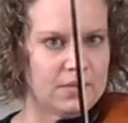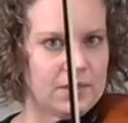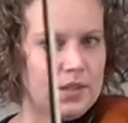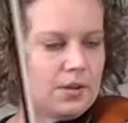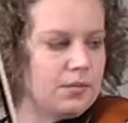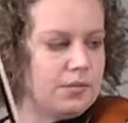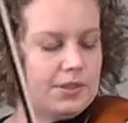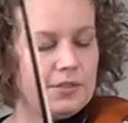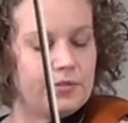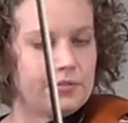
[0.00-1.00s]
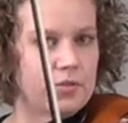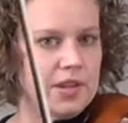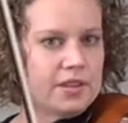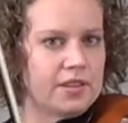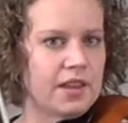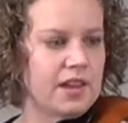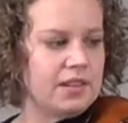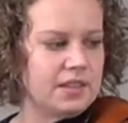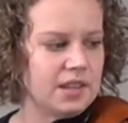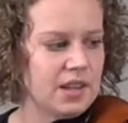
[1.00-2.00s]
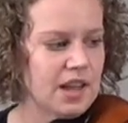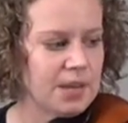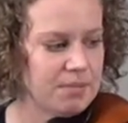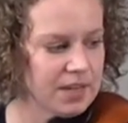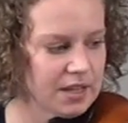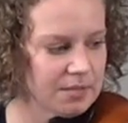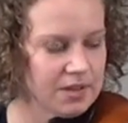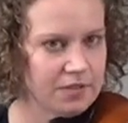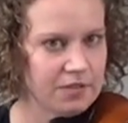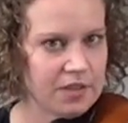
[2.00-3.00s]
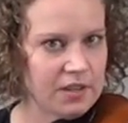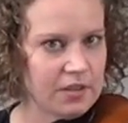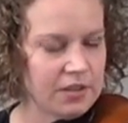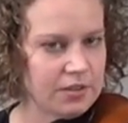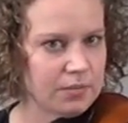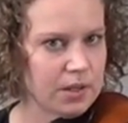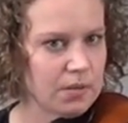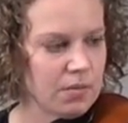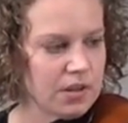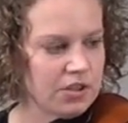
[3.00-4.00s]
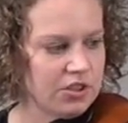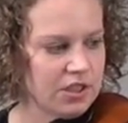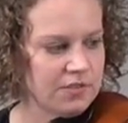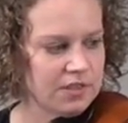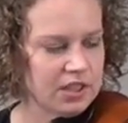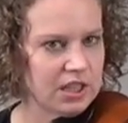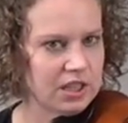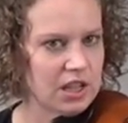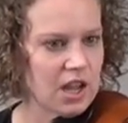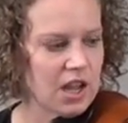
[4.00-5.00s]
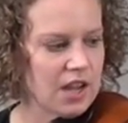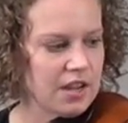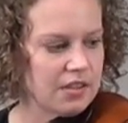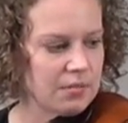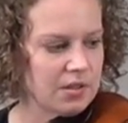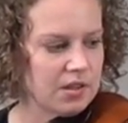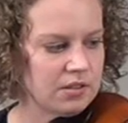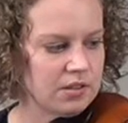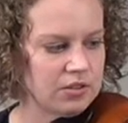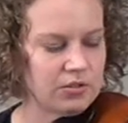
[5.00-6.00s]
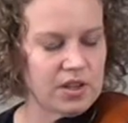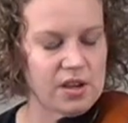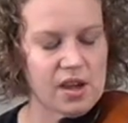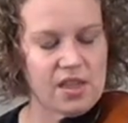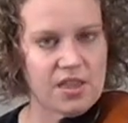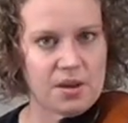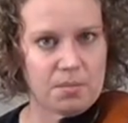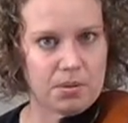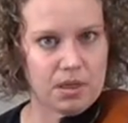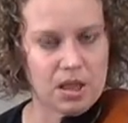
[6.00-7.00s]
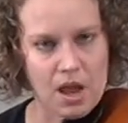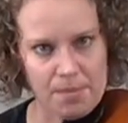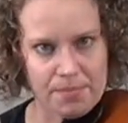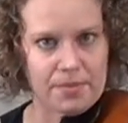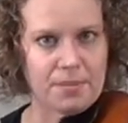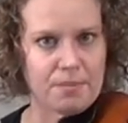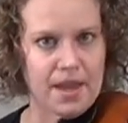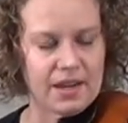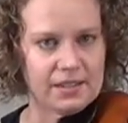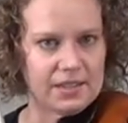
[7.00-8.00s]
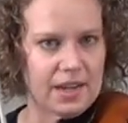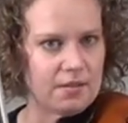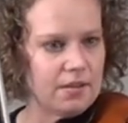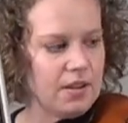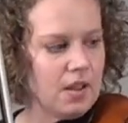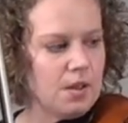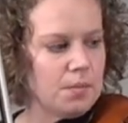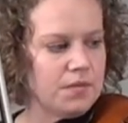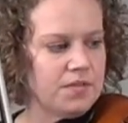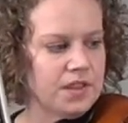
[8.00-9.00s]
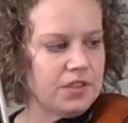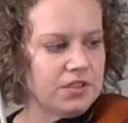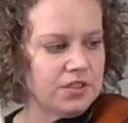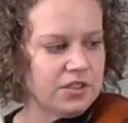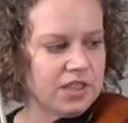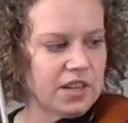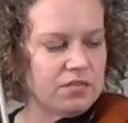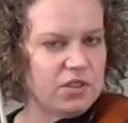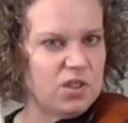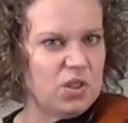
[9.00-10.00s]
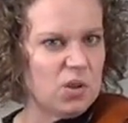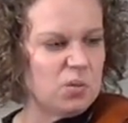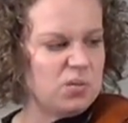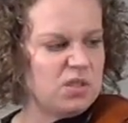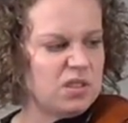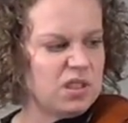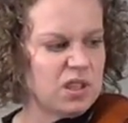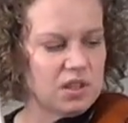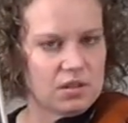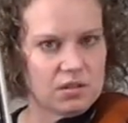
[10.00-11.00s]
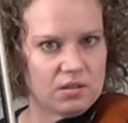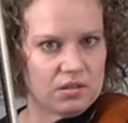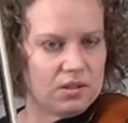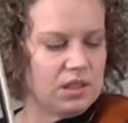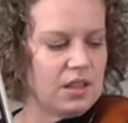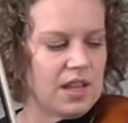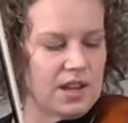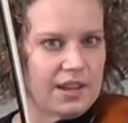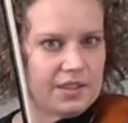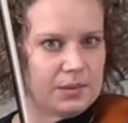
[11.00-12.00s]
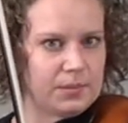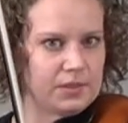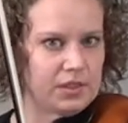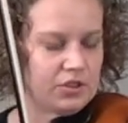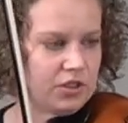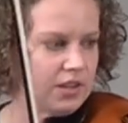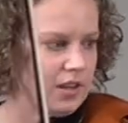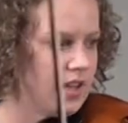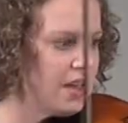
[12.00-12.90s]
So to avoid that, I pick up my fingers when I want to shift, glide them along the string, and then plop them back down. My fingers are just kind of ghosting to that next position.